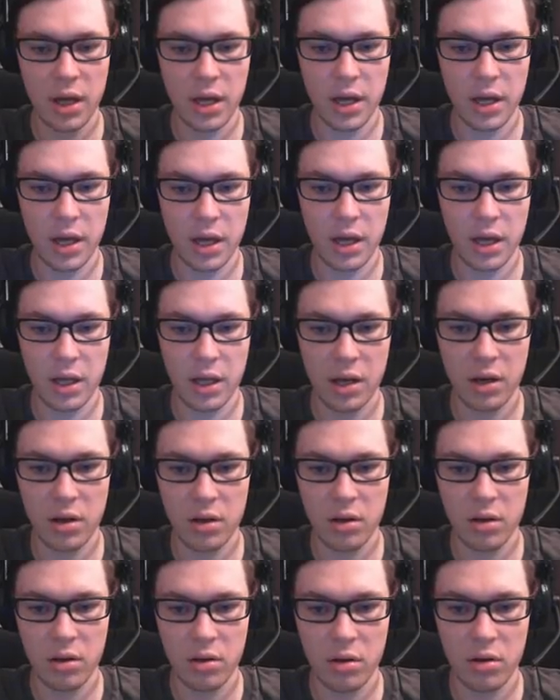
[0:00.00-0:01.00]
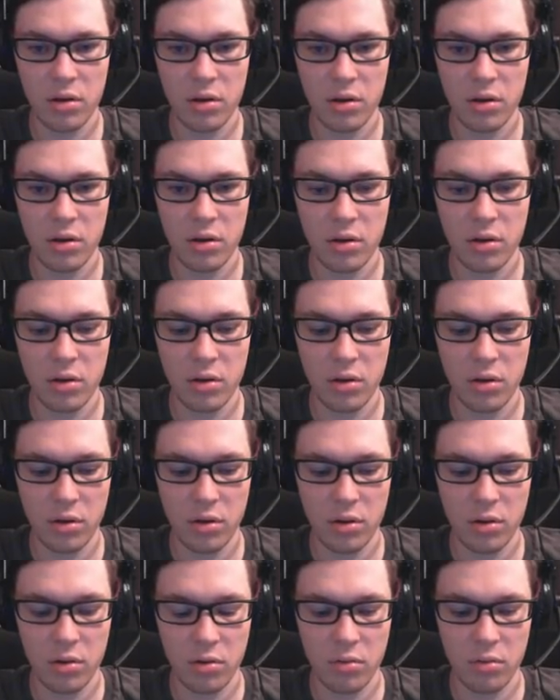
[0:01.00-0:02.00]
And
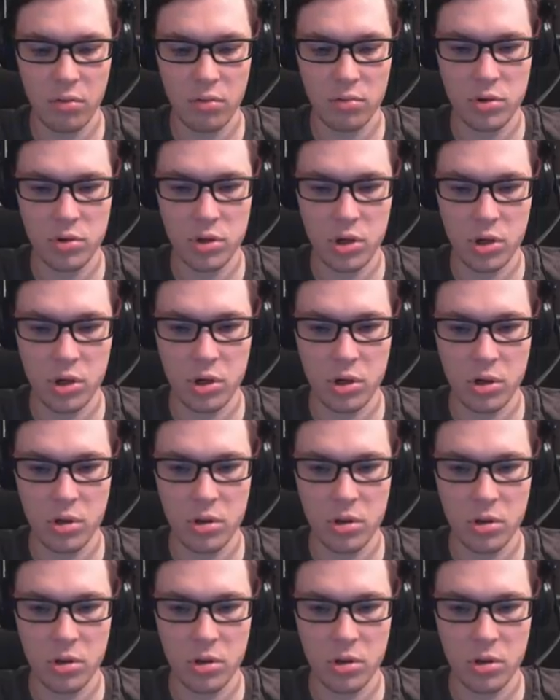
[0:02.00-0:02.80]
I'm just gonna